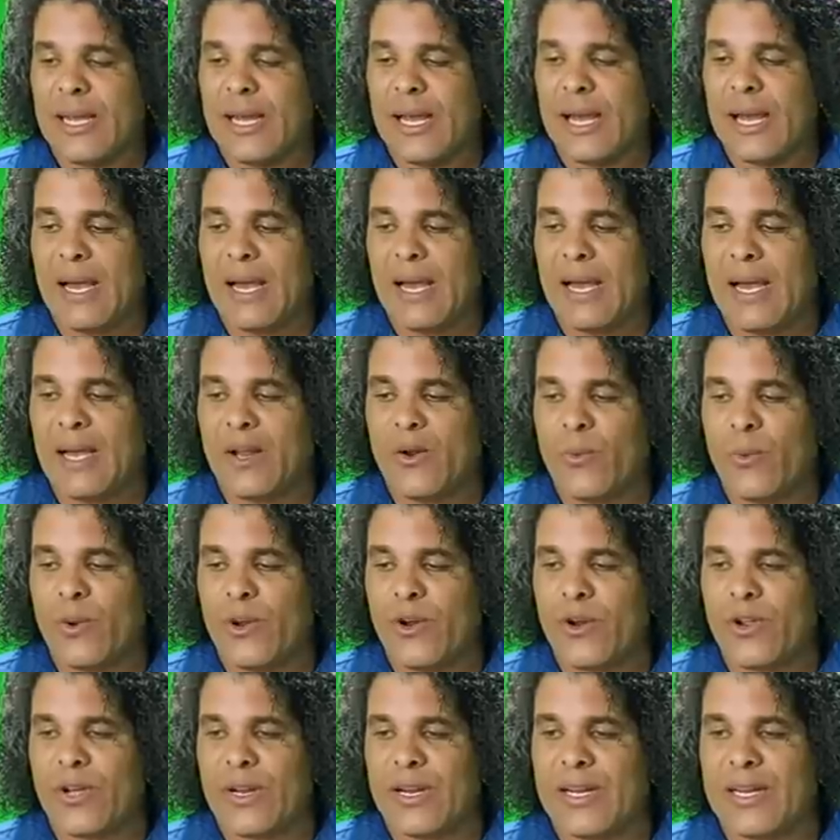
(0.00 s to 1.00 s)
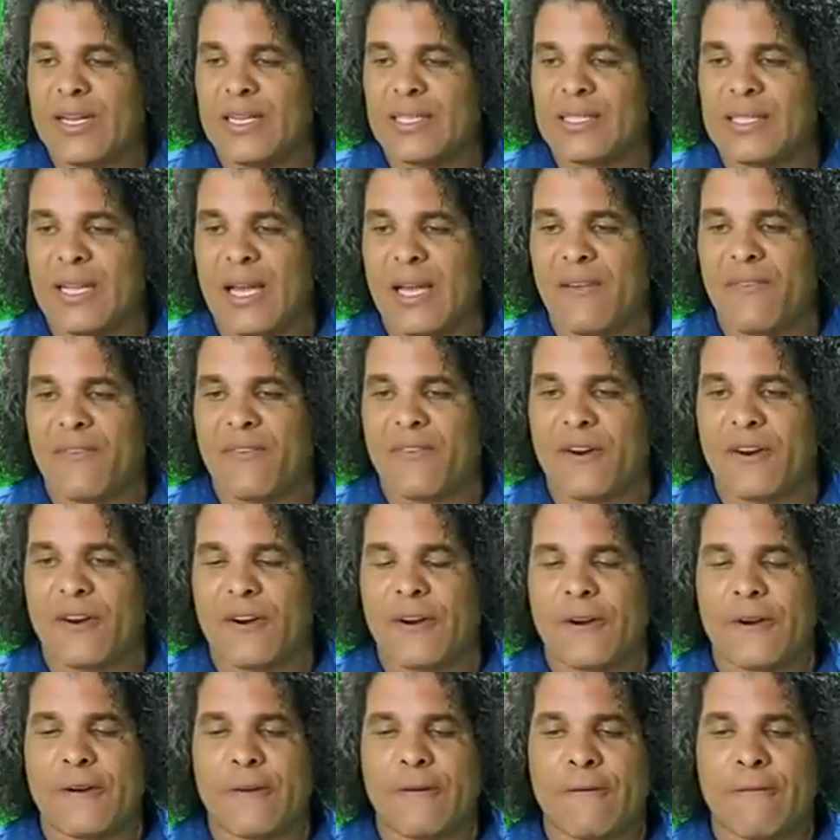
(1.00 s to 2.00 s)
And we're going to
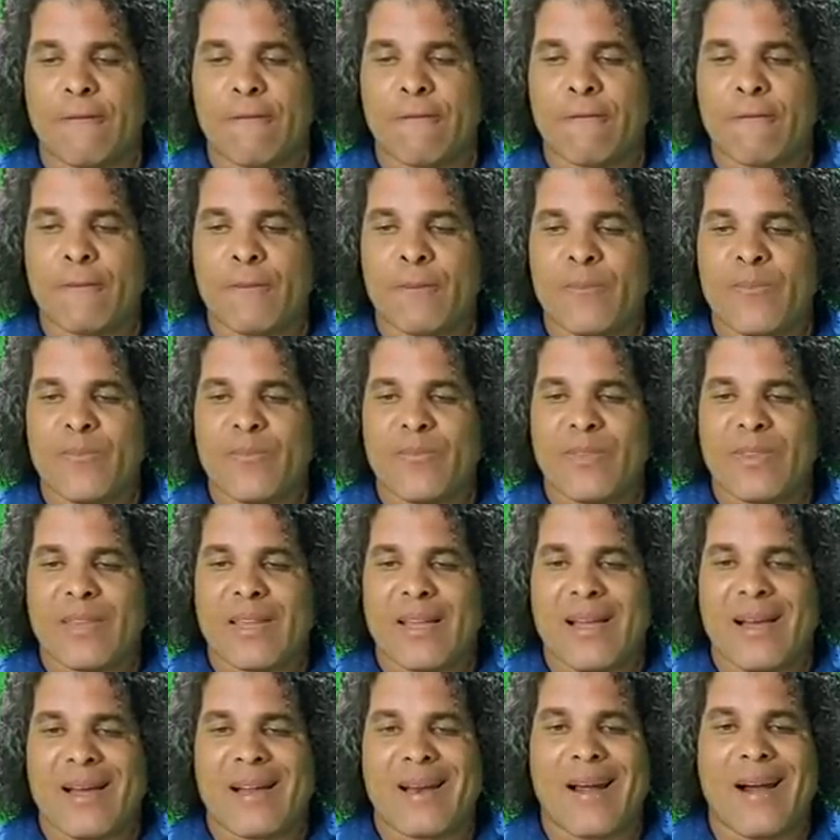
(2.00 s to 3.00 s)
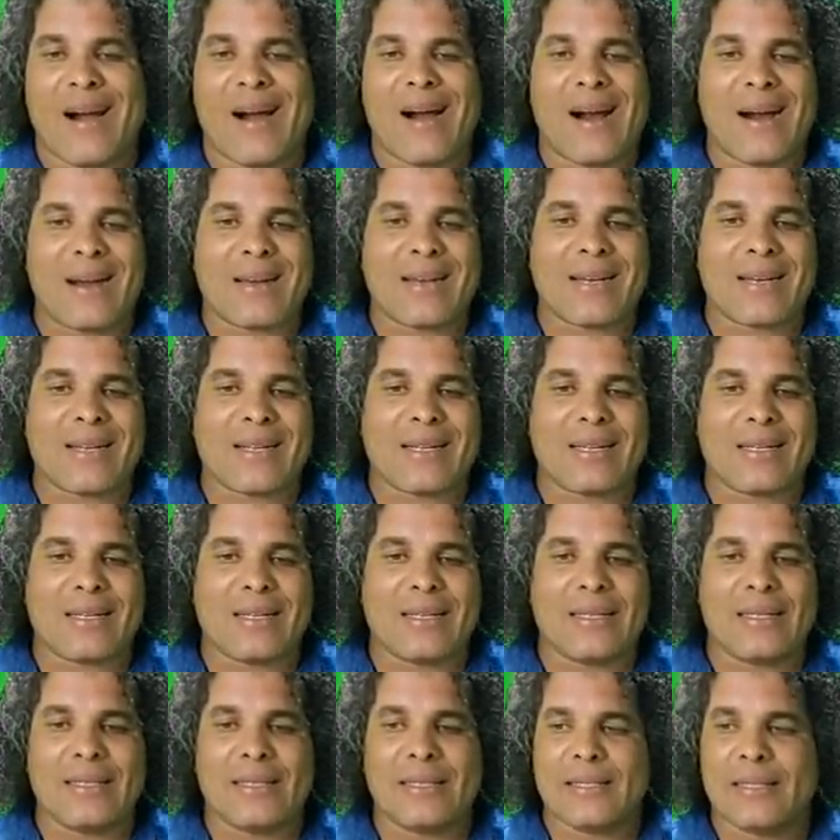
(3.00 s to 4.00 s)
decipher an
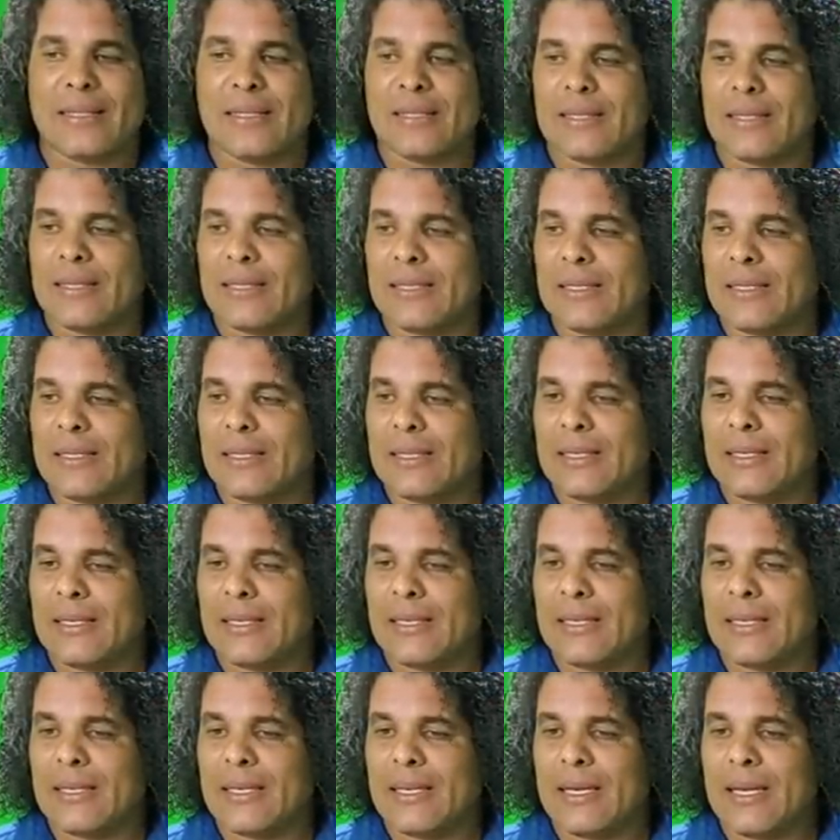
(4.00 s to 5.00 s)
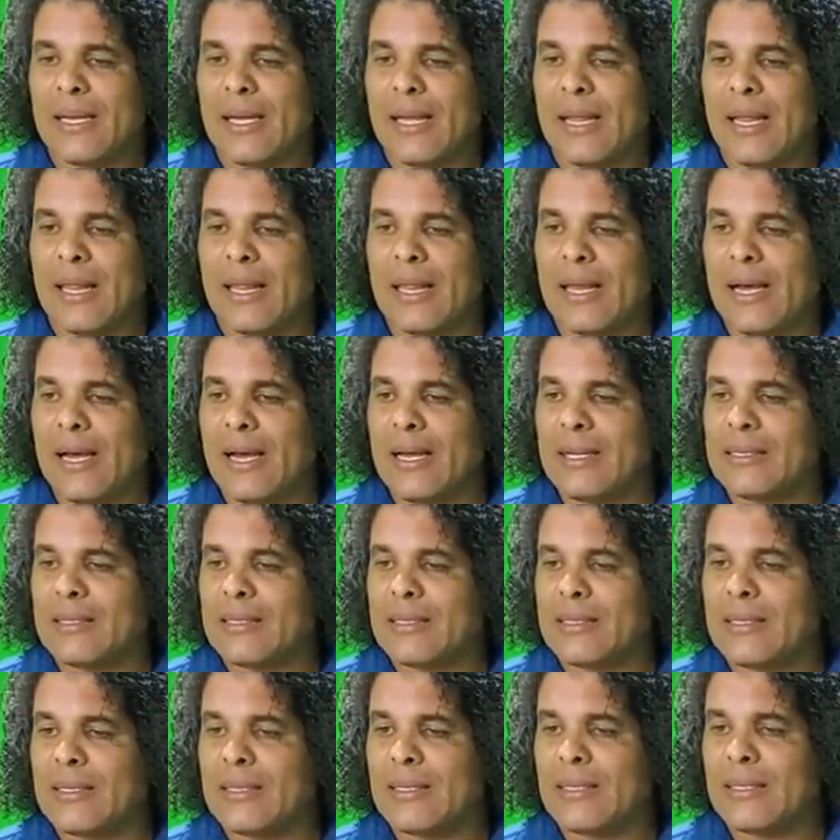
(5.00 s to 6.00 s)
article that